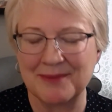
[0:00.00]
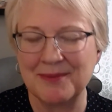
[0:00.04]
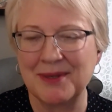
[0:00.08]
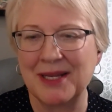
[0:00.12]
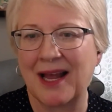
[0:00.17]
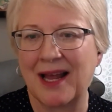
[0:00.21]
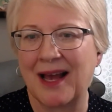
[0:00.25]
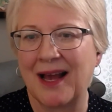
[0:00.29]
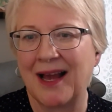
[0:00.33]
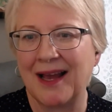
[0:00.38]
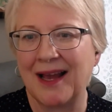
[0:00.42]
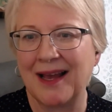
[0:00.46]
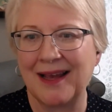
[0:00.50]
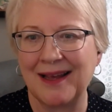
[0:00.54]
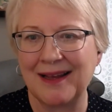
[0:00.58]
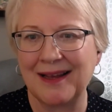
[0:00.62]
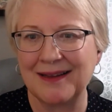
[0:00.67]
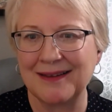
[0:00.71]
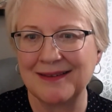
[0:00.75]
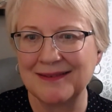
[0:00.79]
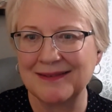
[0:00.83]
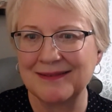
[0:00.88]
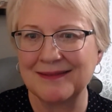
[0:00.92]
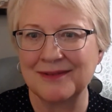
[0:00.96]
I mean,
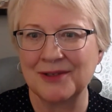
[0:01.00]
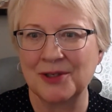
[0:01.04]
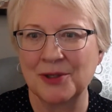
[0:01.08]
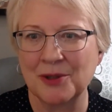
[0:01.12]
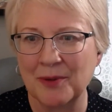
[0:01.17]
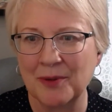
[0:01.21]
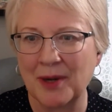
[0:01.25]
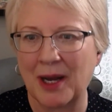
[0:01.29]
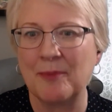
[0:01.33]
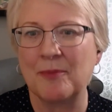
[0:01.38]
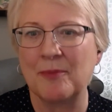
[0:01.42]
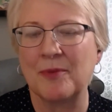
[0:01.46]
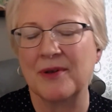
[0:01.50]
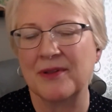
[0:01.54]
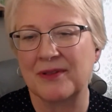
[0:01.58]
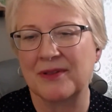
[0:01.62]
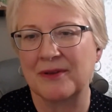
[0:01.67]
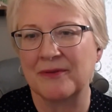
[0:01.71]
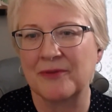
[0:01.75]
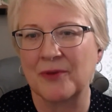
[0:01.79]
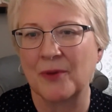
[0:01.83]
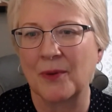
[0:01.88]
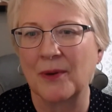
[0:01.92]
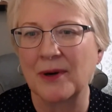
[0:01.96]
I grew up with
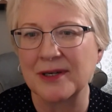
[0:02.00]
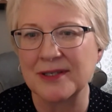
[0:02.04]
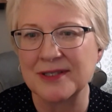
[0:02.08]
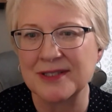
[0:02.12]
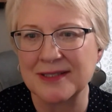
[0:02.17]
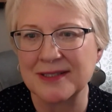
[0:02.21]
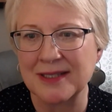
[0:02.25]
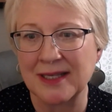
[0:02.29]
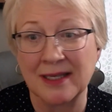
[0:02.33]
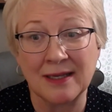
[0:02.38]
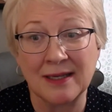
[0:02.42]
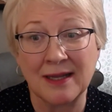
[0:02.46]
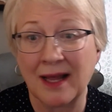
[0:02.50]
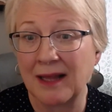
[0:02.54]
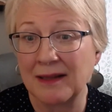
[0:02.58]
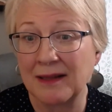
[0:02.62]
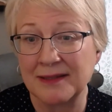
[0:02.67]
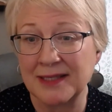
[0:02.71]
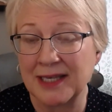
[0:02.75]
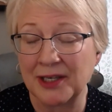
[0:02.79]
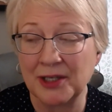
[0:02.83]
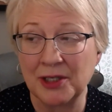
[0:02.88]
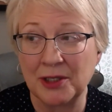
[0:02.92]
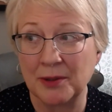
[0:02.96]
divorce, and
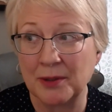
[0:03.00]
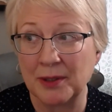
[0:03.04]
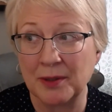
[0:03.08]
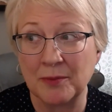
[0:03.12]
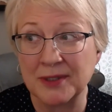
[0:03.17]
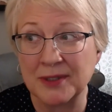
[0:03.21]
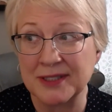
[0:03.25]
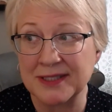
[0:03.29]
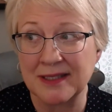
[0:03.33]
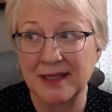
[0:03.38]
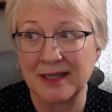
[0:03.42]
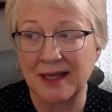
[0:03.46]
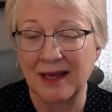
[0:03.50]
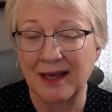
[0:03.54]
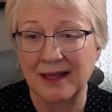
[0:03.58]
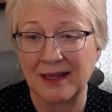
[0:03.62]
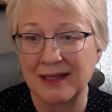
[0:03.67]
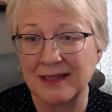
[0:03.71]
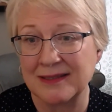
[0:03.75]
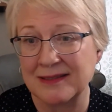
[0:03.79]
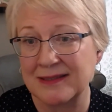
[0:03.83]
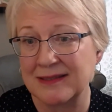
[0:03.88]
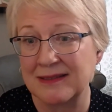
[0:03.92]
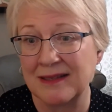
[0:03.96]
I'll tell you, it was
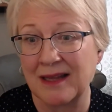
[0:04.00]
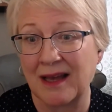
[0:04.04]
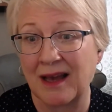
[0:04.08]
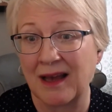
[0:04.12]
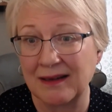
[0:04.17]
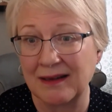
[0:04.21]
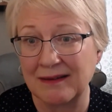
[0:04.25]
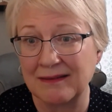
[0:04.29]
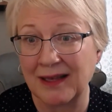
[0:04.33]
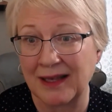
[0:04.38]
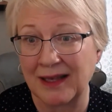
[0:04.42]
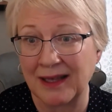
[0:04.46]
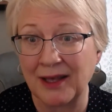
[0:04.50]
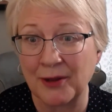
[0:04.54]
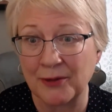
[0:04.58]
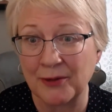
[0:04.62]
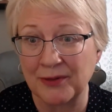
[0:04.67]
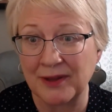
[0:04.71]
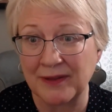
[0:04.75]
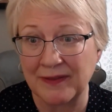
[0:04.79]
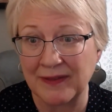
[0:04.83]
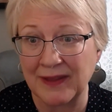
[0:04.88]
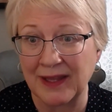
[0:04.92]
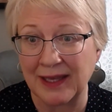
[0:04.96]
not. It's not a
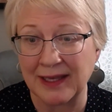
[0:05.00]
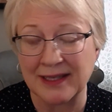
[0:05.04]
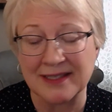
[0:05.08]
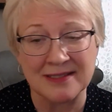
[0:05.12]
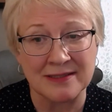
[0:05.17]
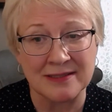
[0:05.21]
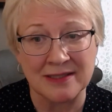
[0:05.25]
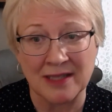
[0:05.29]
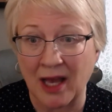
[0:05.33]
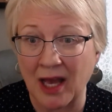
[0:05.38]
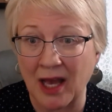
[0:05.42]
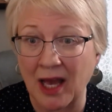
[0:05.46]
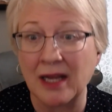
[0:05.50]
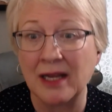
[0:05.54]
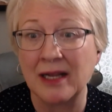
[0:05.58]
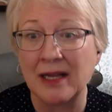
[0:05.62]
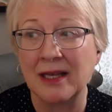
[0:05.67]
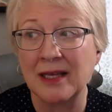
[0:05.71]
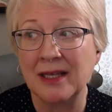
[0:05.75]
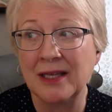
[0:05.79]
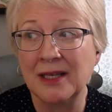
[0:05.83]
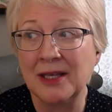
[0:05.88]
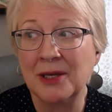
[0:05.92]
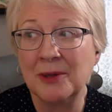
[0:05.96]
healthy thing. It's not
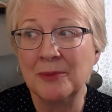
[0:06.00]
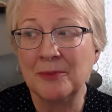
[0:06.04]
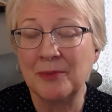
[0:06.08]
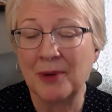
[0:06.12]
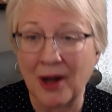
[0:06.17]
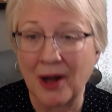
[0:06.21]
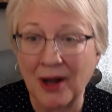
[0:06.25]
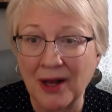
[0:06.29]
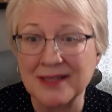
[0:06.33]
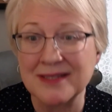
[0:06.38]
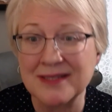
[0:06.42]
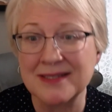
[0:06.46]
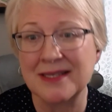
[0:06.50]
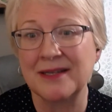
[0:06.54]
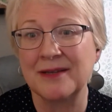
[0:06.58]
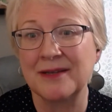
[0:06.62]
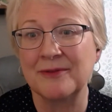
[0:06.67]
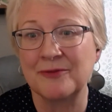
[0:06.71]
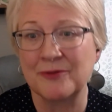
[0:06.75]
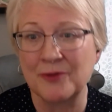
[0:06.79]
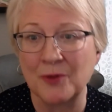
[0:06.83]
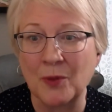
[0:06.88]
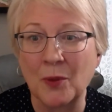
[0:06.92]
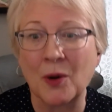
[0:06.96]

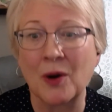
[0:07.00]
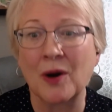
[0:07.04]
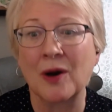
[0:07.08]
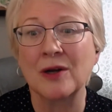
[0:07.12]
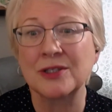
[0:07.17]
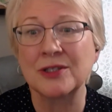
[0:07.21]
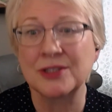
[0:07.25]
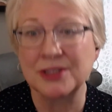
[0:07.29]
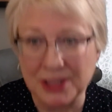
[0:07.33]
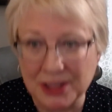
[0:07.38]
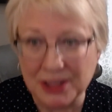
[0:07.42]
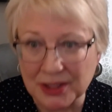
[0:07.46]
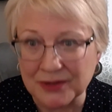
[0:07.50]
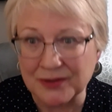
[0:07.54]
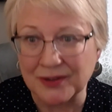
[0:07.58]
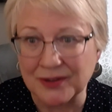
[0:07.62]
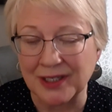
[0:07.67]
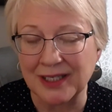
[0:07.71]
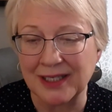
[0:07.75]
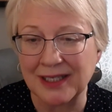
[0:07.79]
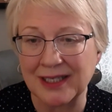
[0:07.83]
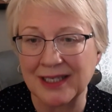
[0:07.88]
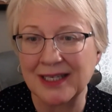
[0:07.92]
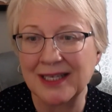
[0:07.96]
positive for right.
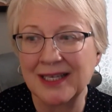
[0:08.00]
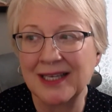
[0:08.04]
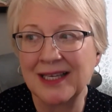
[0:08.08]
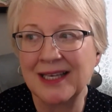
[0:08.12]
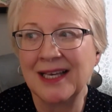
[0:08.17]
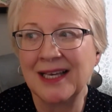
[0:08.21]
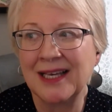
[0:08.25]
children.